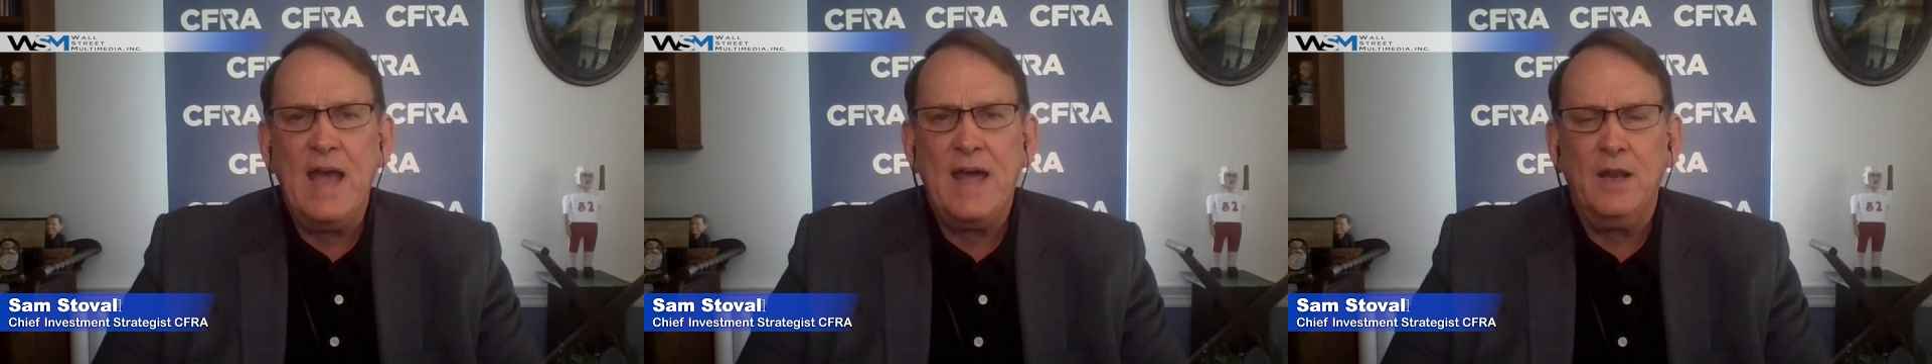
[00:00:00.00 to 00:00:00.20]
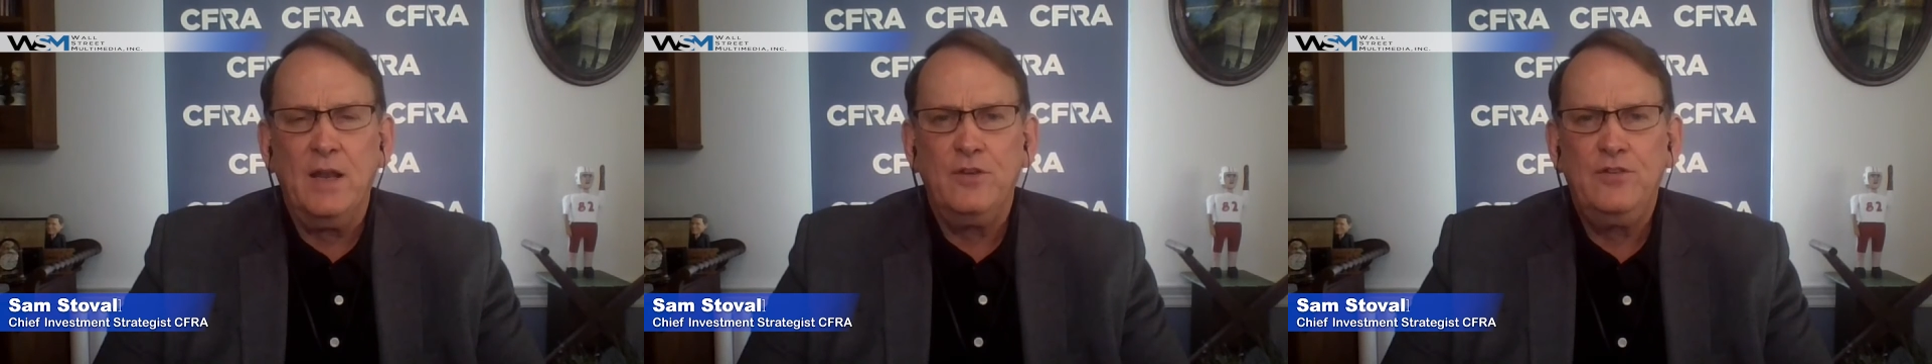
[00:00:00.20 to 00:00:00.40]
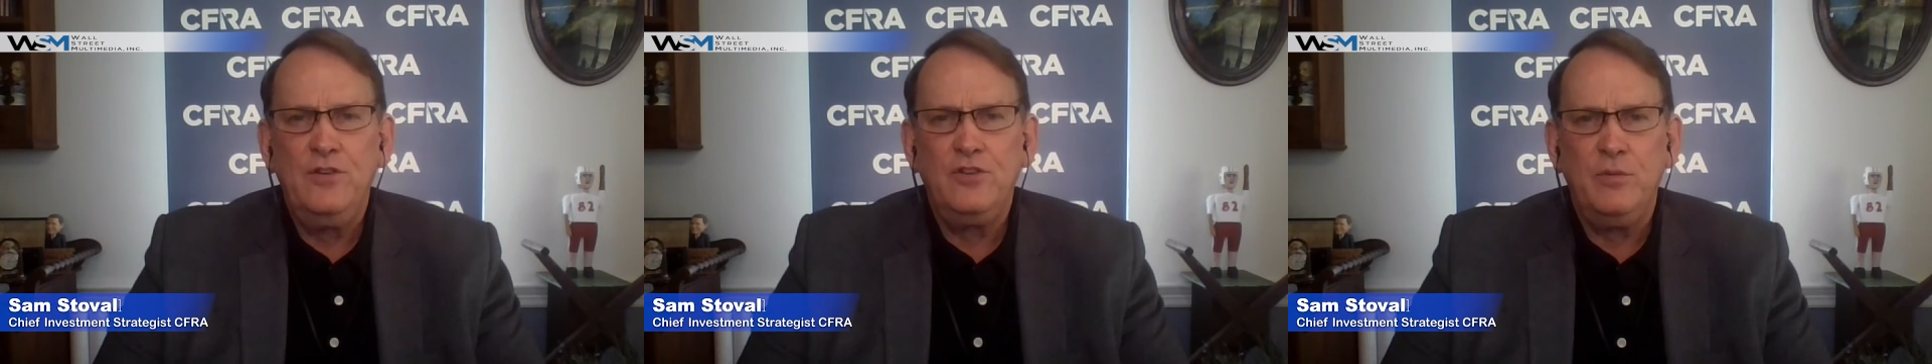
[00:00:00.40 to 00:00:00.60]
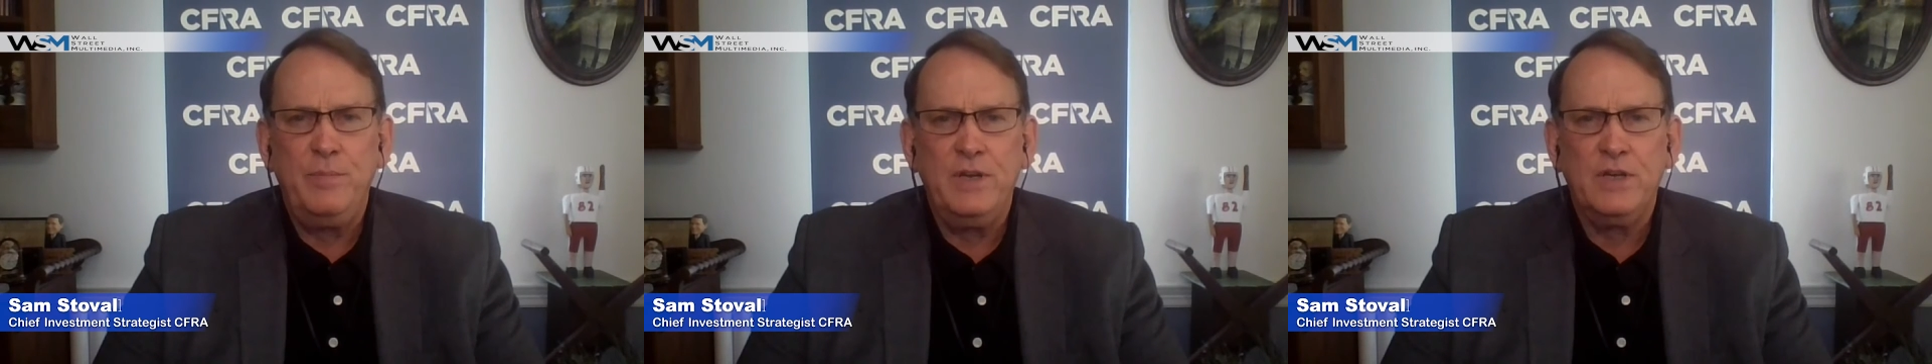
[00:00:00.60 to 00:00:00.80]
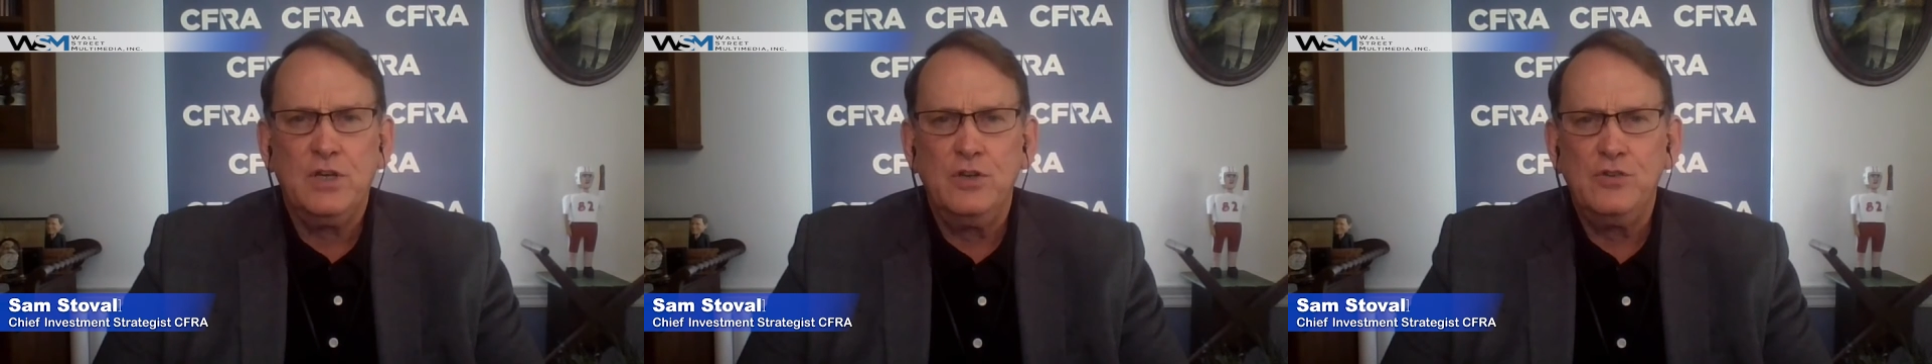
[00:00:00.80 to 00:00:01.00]
analyst is
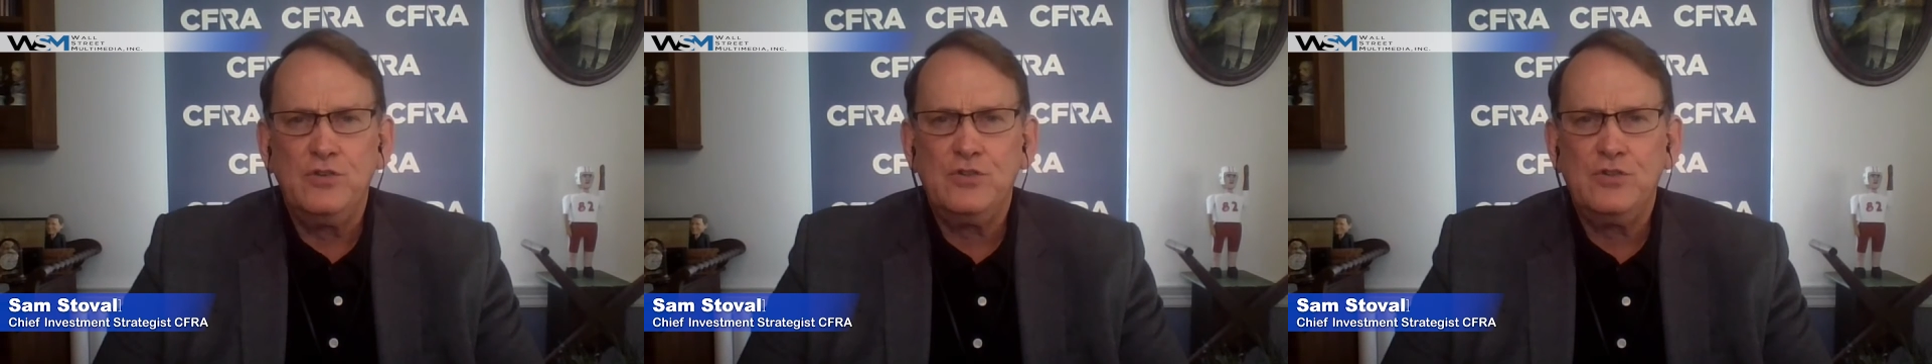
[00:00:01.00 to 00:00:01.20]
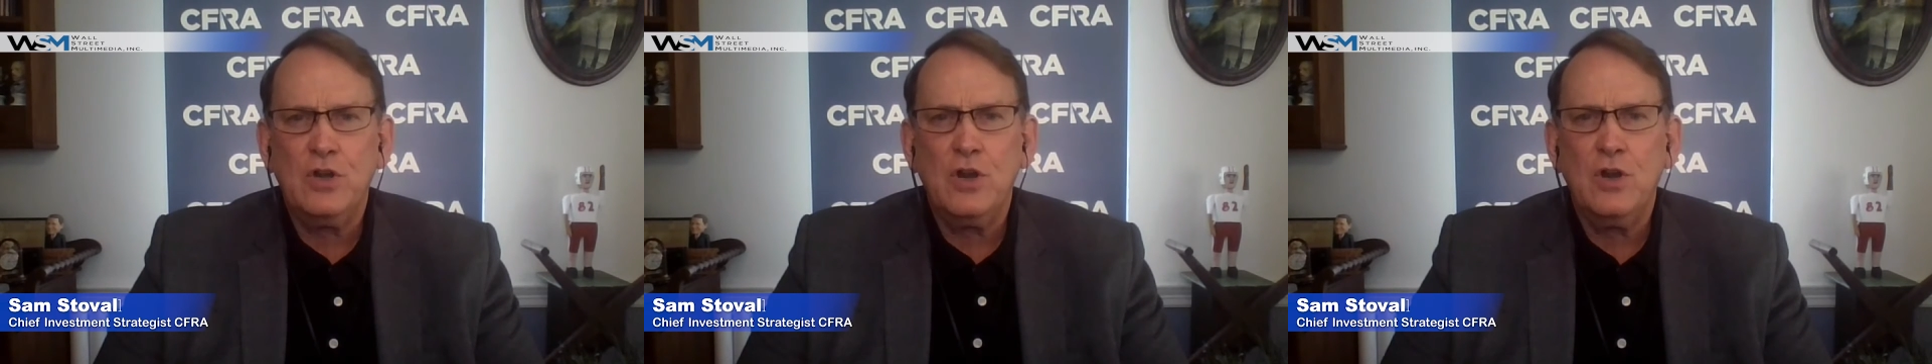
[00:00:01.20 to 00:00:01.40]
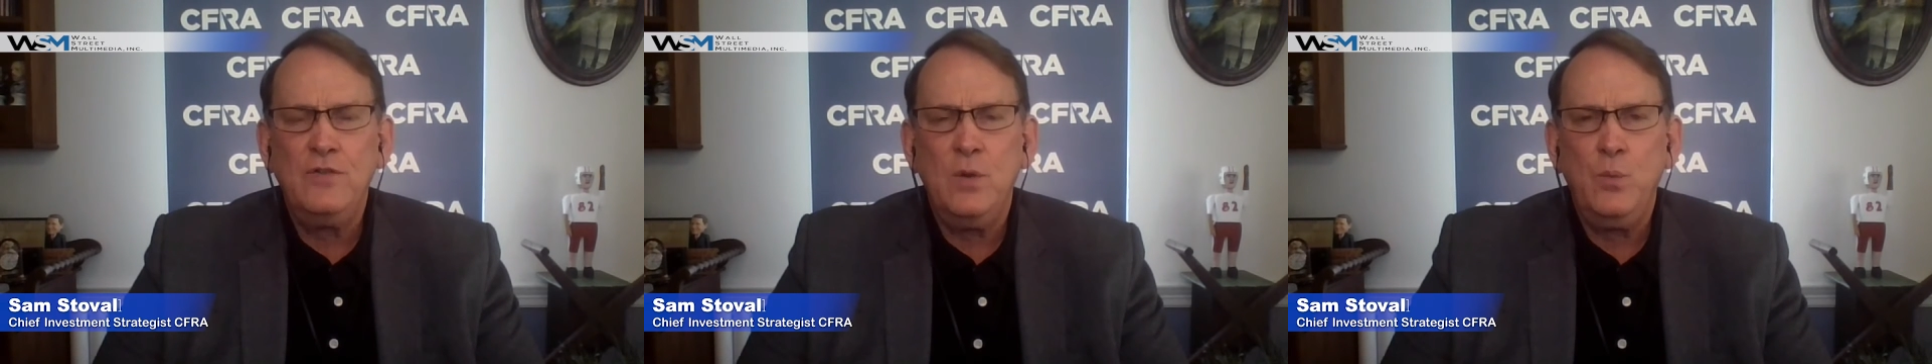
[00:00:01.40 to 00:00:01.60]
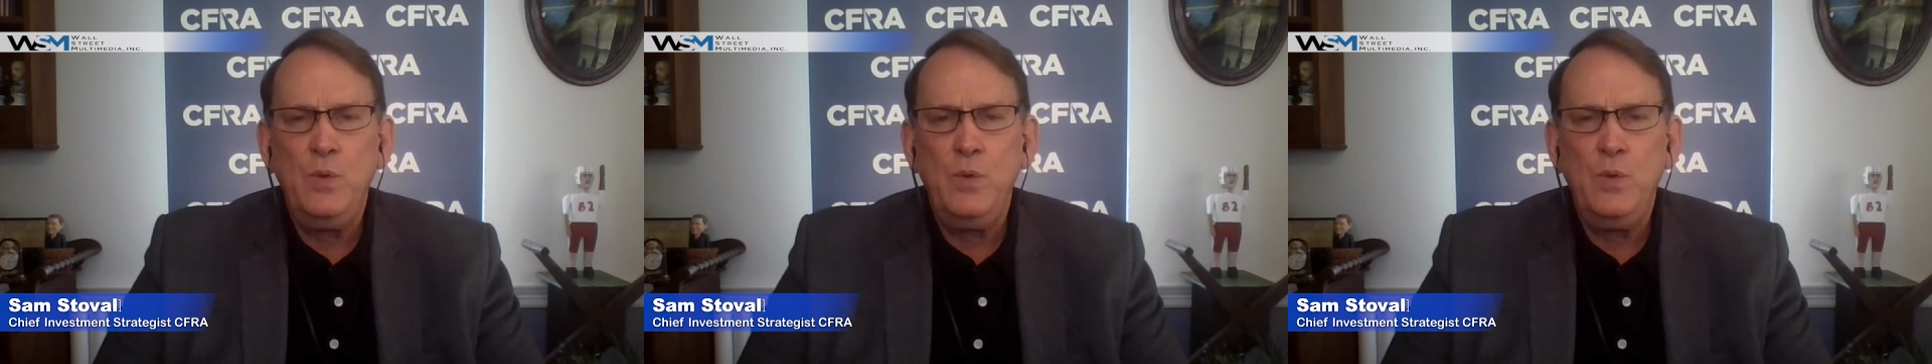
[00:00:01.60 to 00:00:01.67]
a bit concerned